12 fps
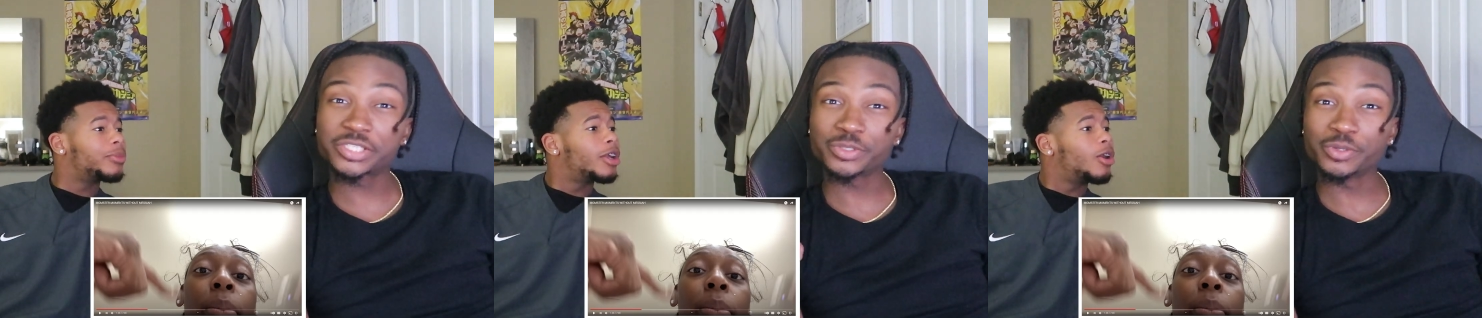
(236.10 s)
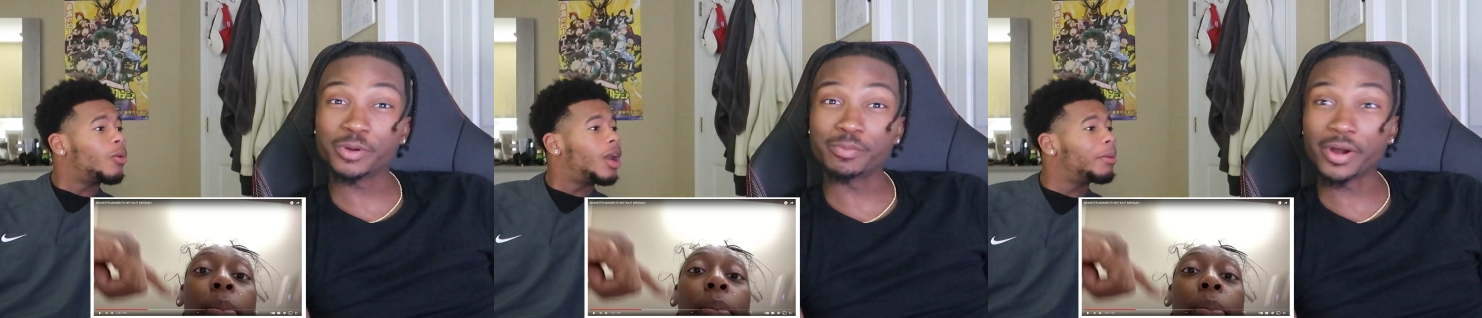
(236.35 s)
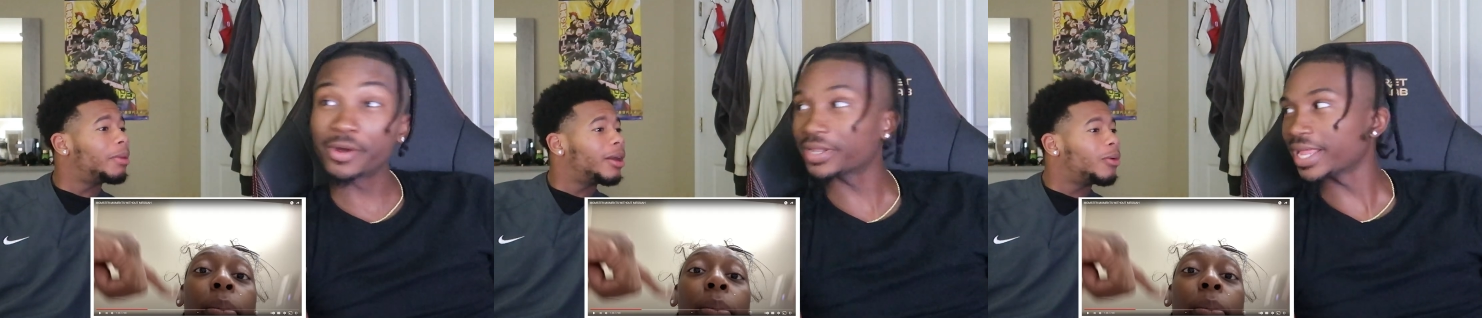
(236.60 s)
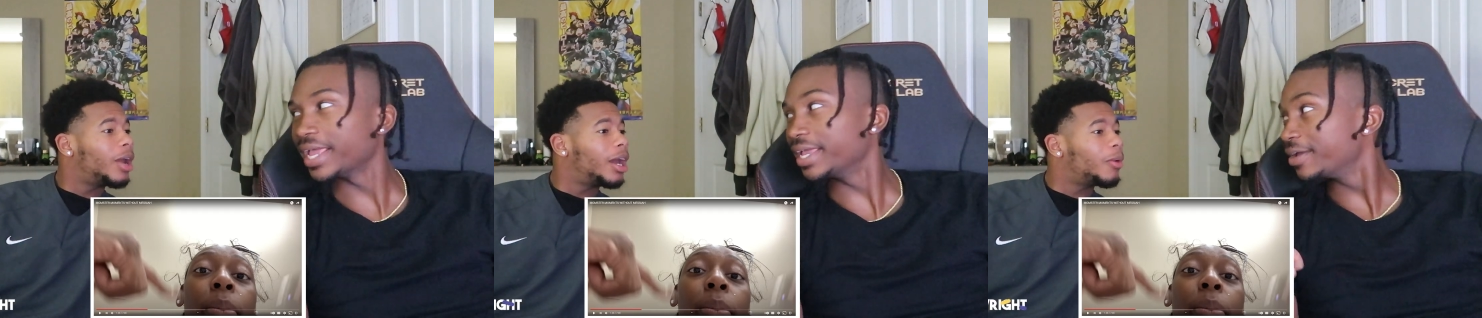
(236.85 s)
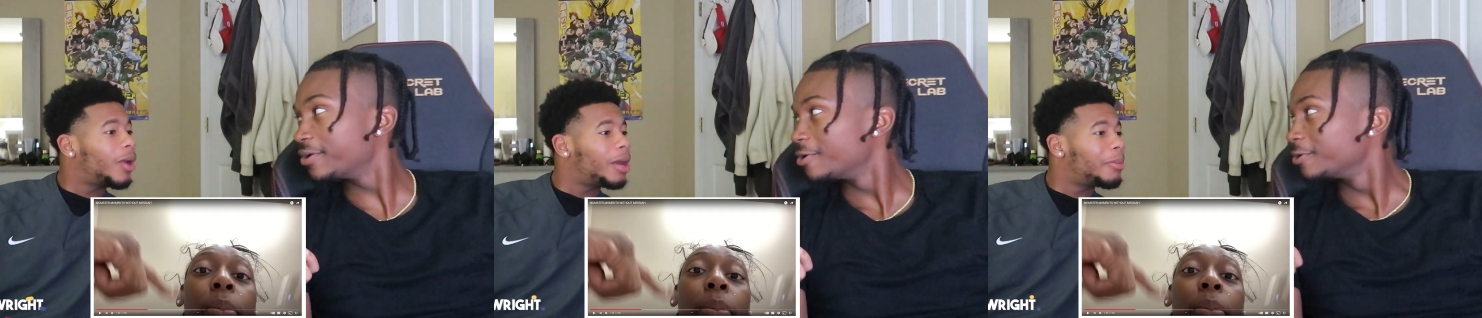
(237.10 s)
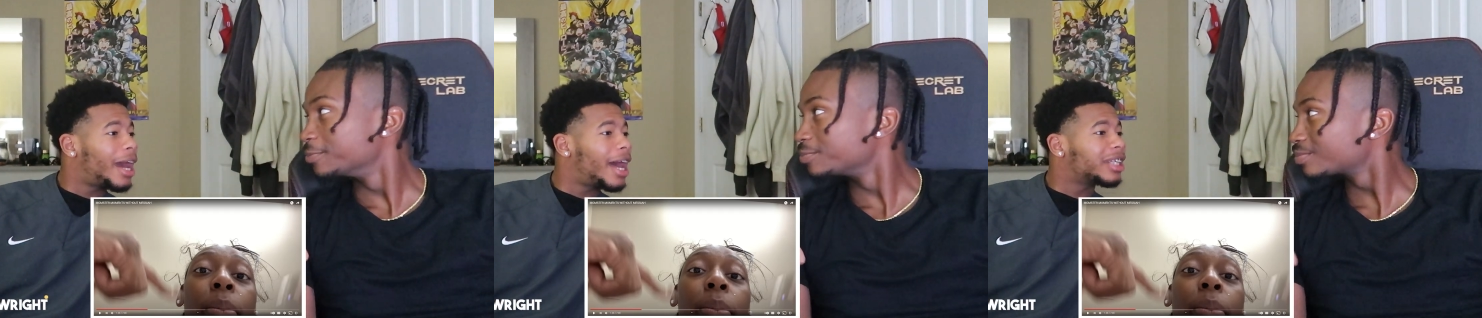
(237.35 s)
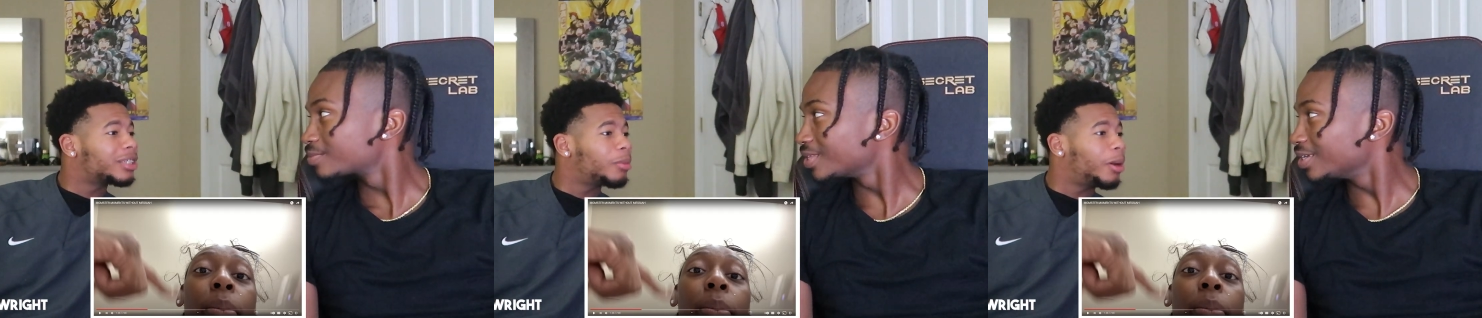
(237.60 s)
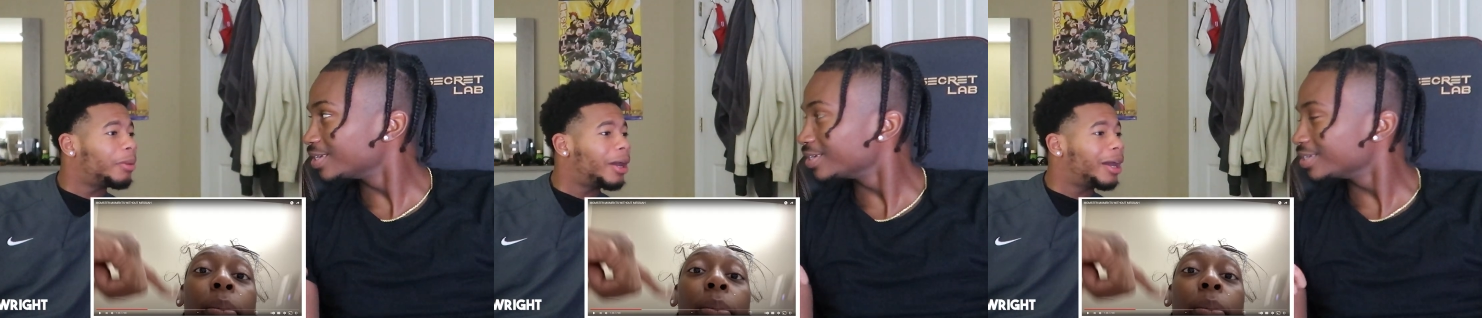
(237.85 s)
Speaker 1: school, bro. Why, like, why, why am I
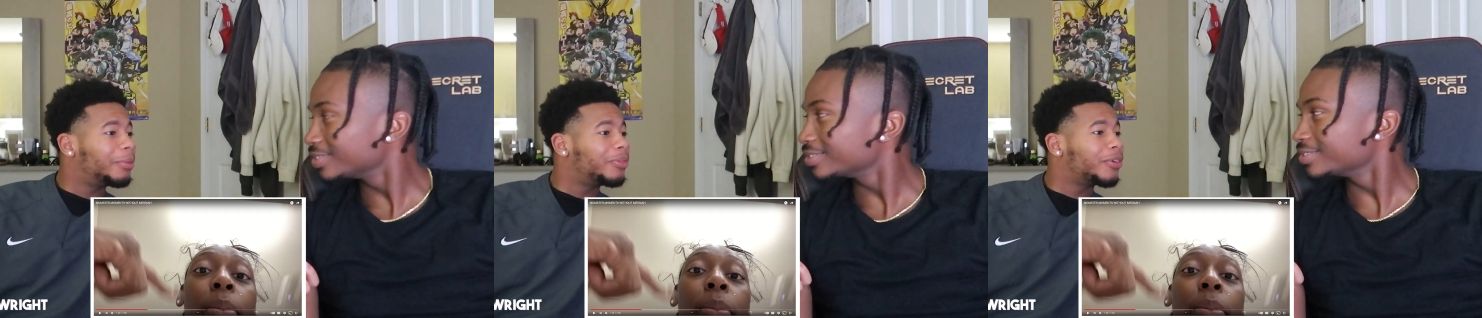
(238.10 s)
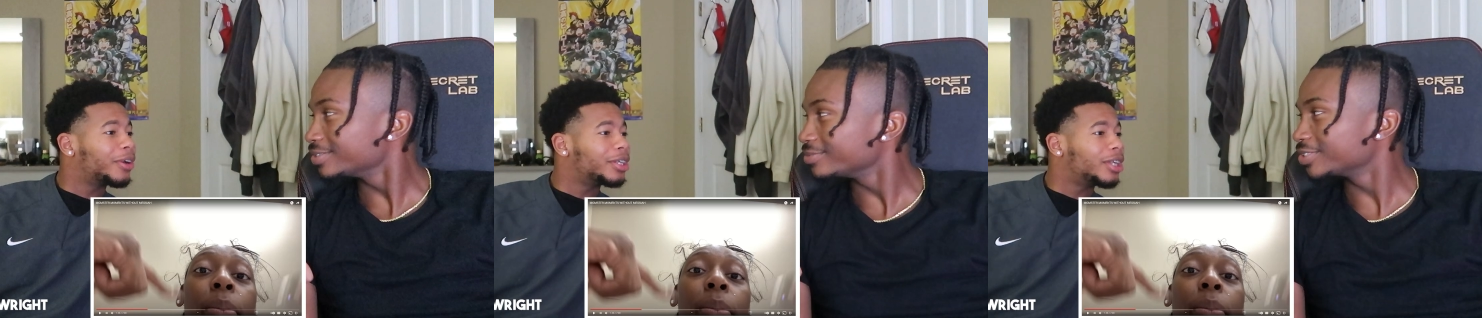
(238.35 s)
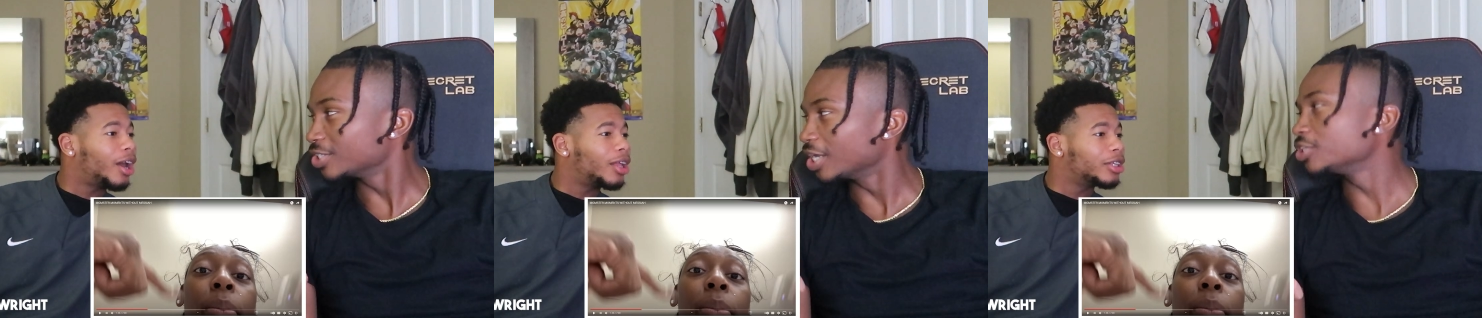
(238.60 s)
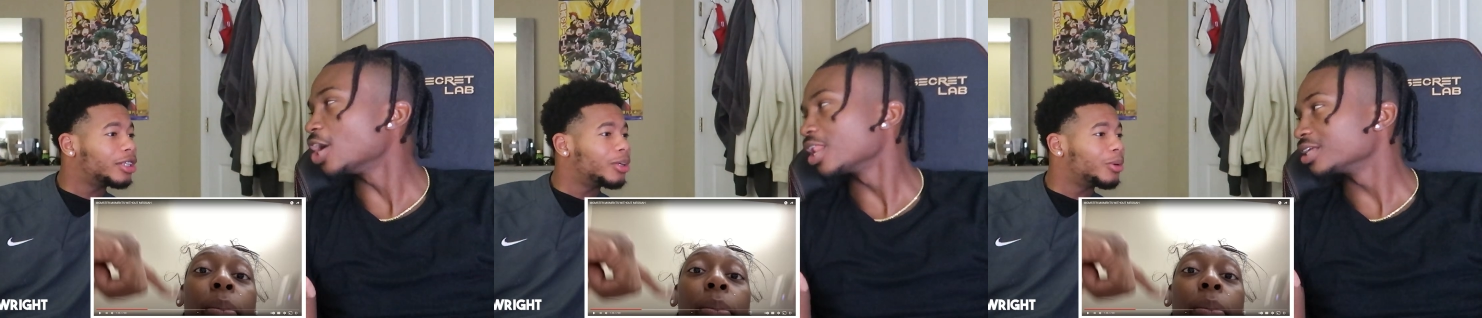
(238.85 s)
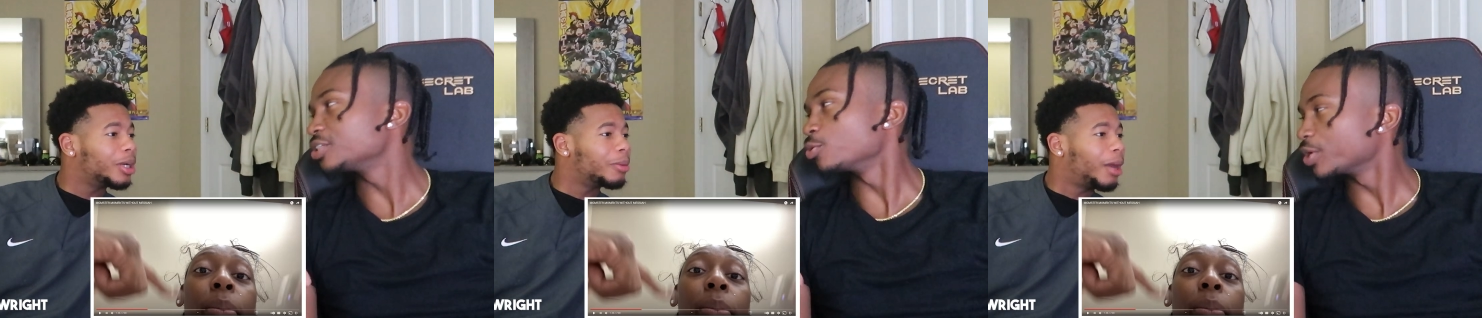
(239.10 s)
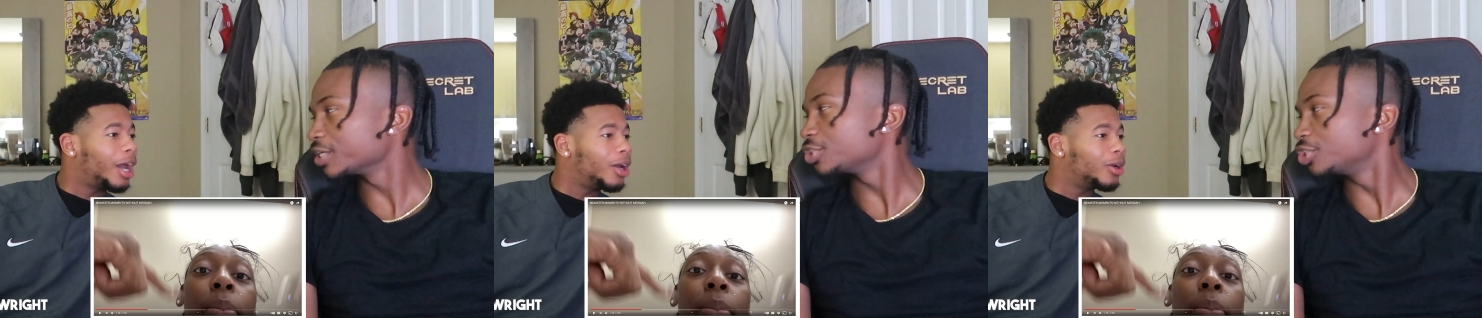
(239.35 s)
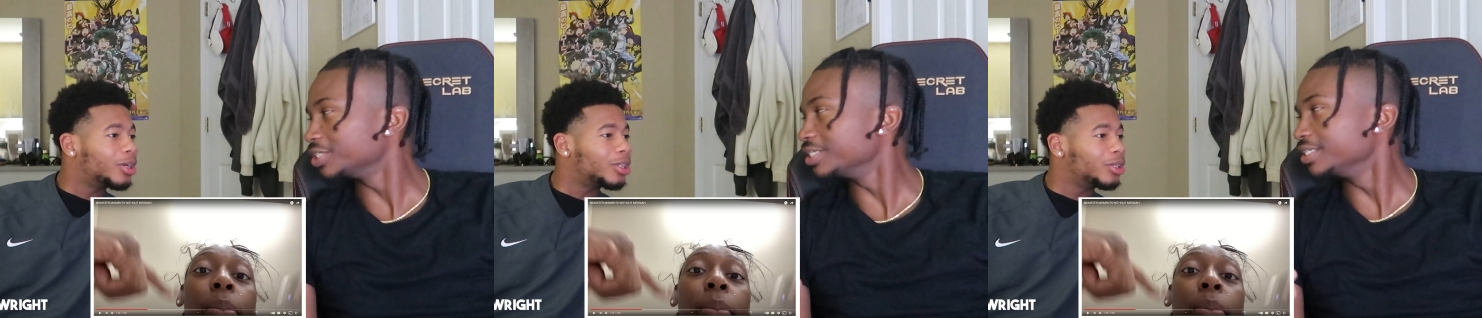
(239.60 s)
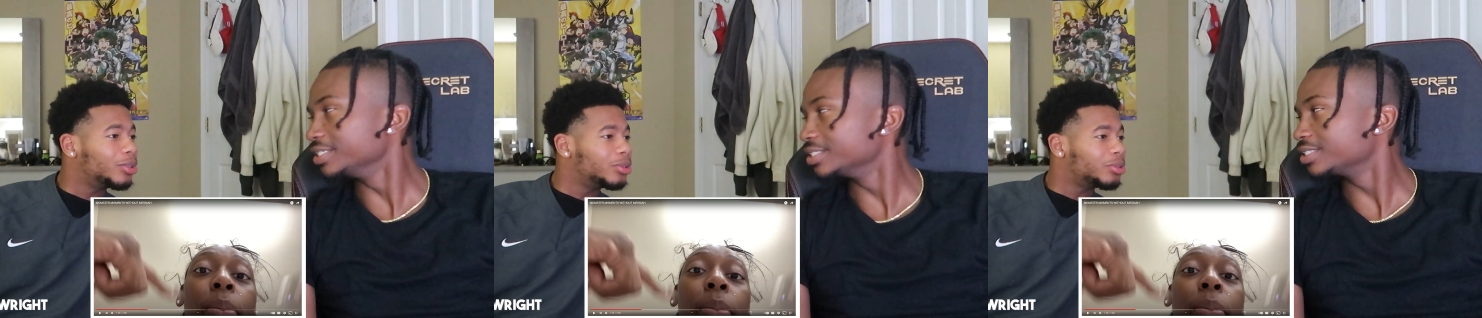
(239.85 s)
asking my mom for a dollar, dollar to wear, to wear
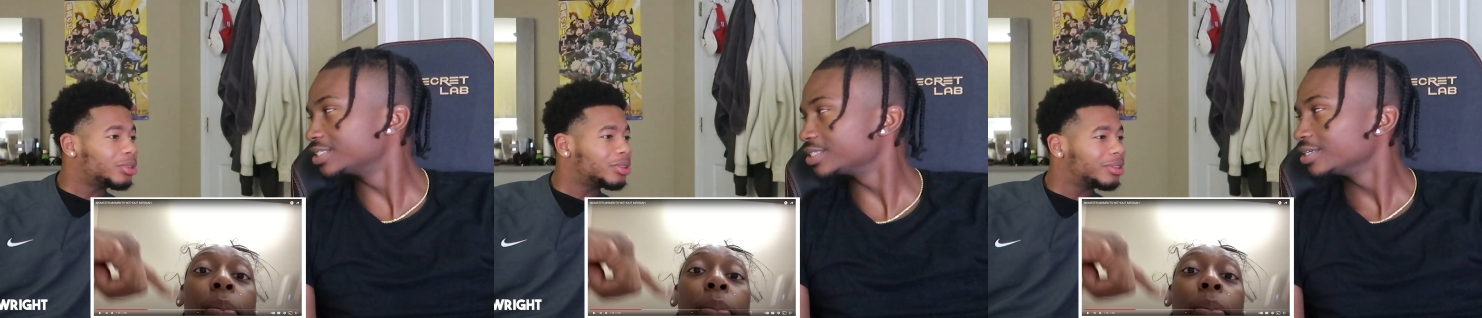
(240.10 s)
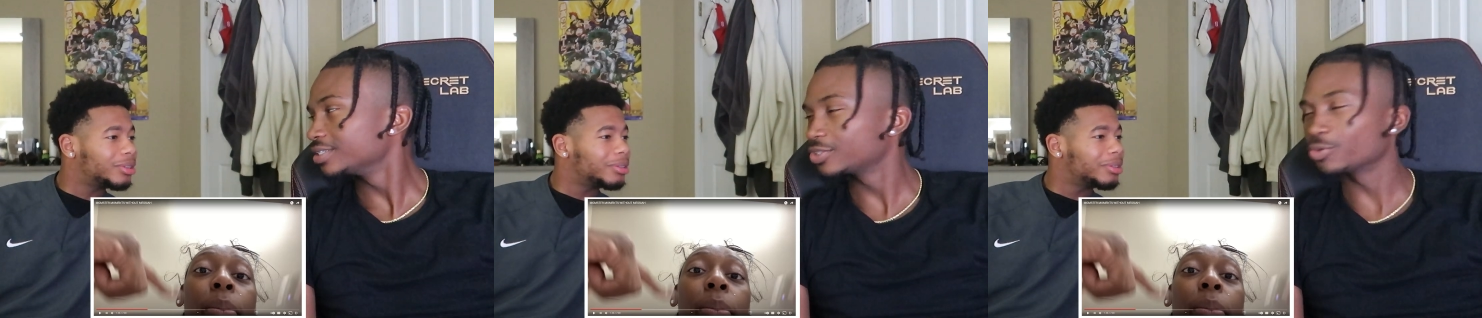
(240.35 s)
jeans? Clothes?